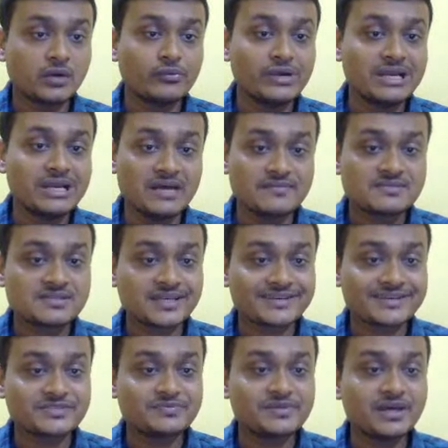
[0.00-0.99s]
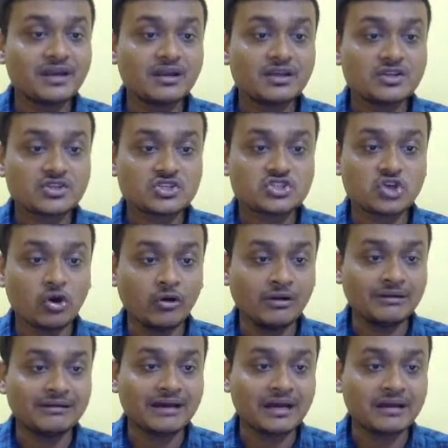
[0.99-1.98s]
William Shakespeare,
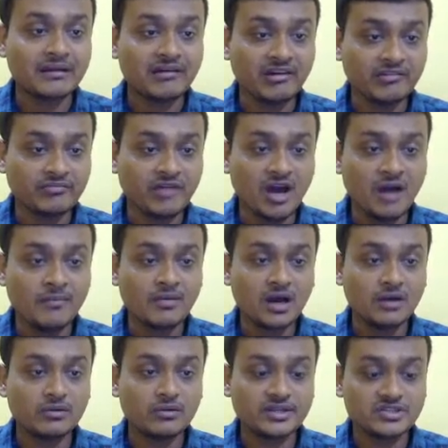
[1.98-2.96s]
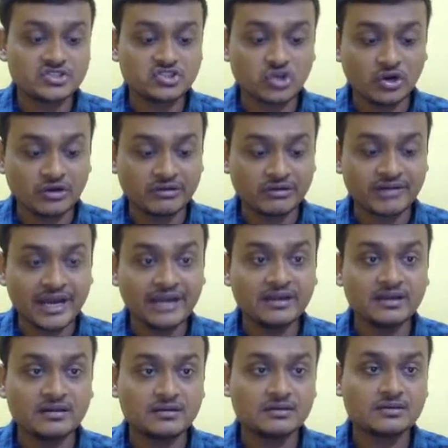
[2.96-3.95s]
John Donne, Abraham Cowley, John
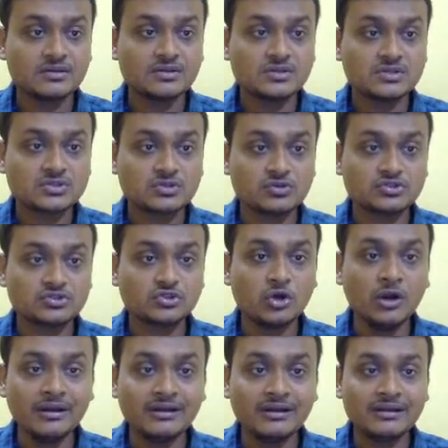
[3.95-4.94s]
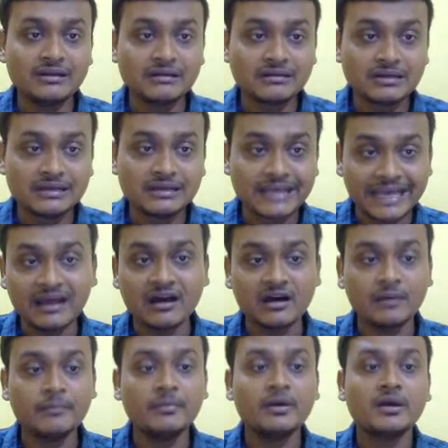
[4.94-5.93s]
Dryden. So John
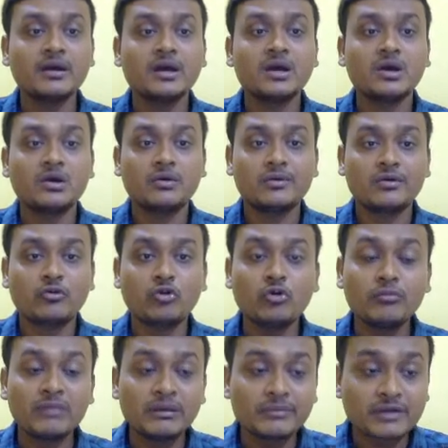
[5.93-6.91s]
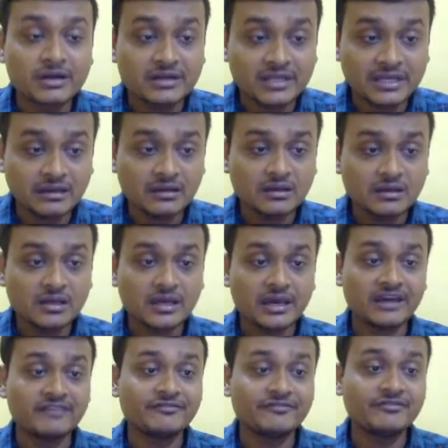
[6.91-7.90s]
commemorating
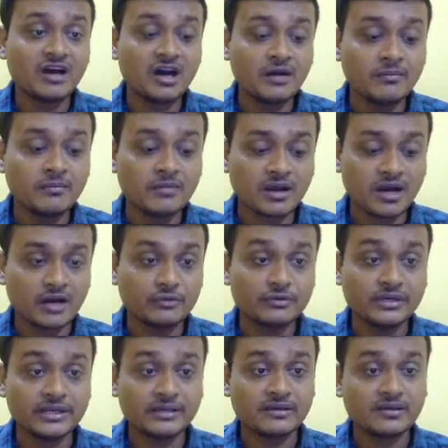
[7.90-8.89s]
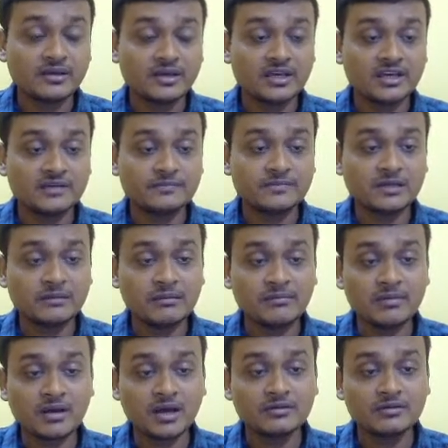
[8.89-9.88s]
Abraham Cowley.
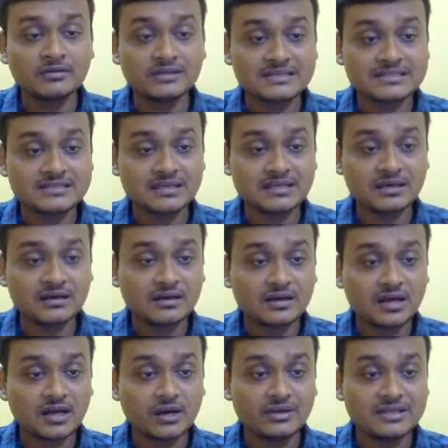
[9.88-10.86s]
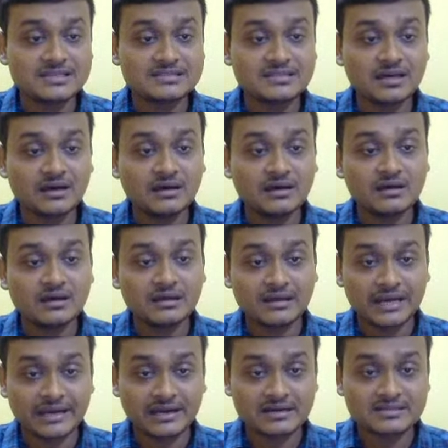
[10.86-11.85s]
Abraham Cowley is the
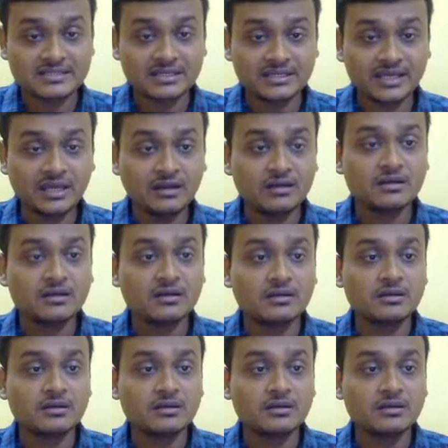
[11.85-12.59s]
right answer here.